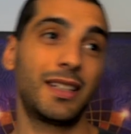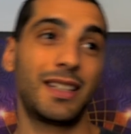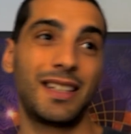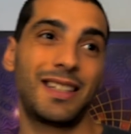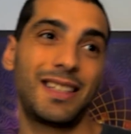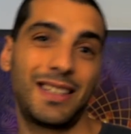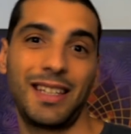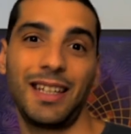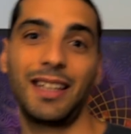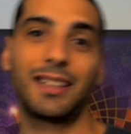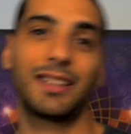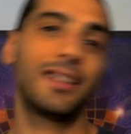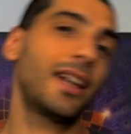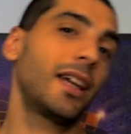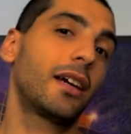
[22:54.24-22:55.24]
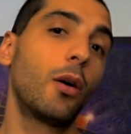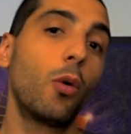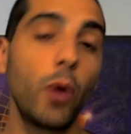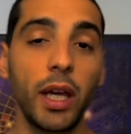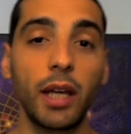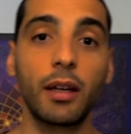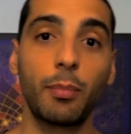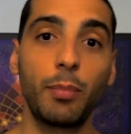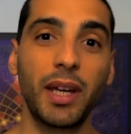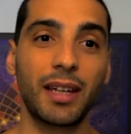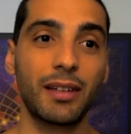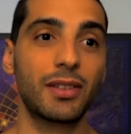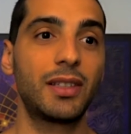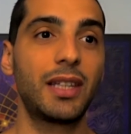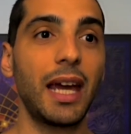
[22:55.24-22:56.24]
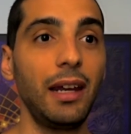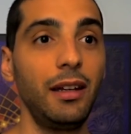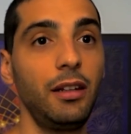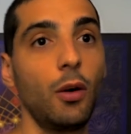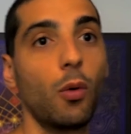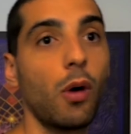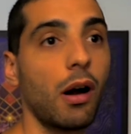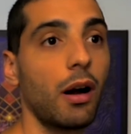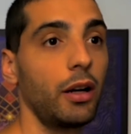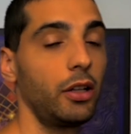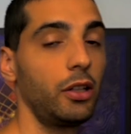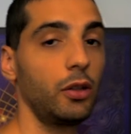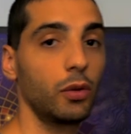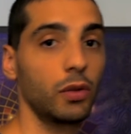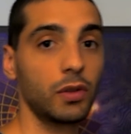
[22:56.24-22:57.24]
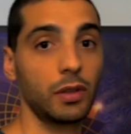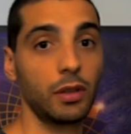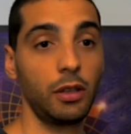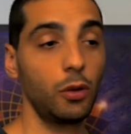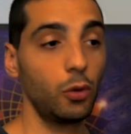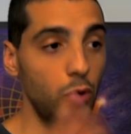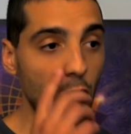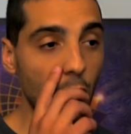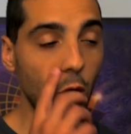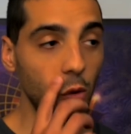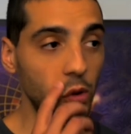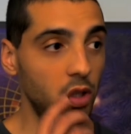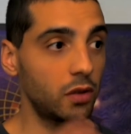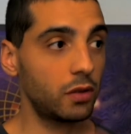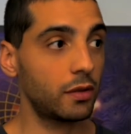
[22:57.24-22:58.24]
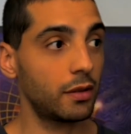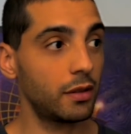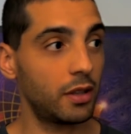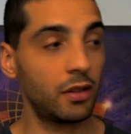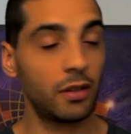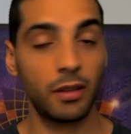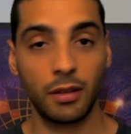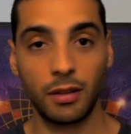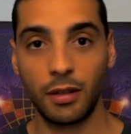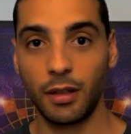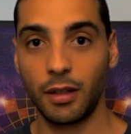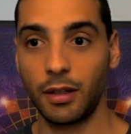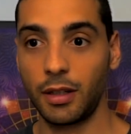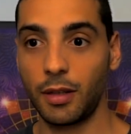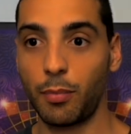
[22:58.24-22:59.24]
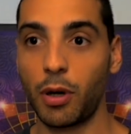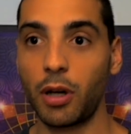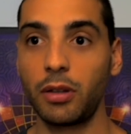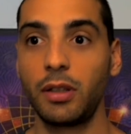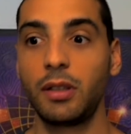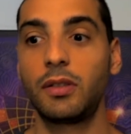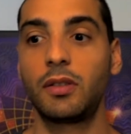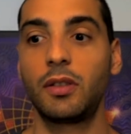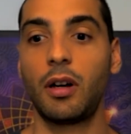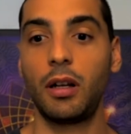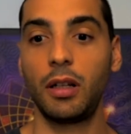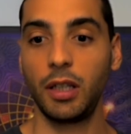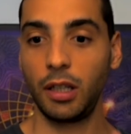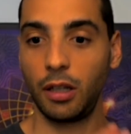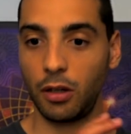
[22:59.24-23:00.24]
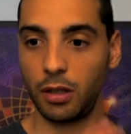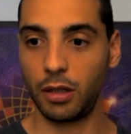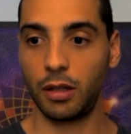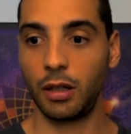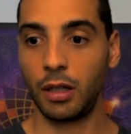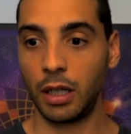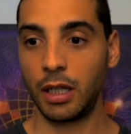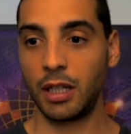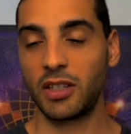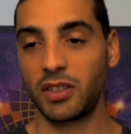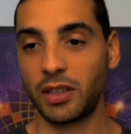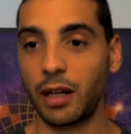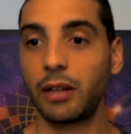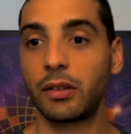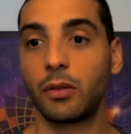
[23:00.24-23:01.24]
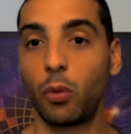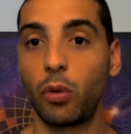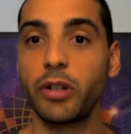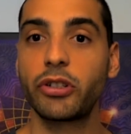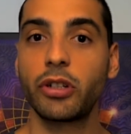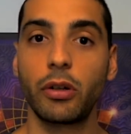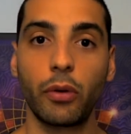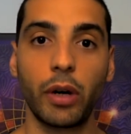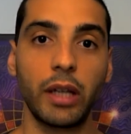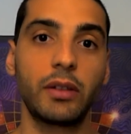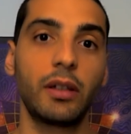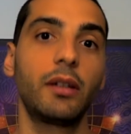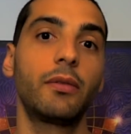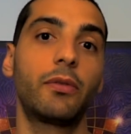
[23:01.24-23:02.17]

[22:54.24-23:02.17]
6, like a week, because then you know that the body is only gonna start regenerating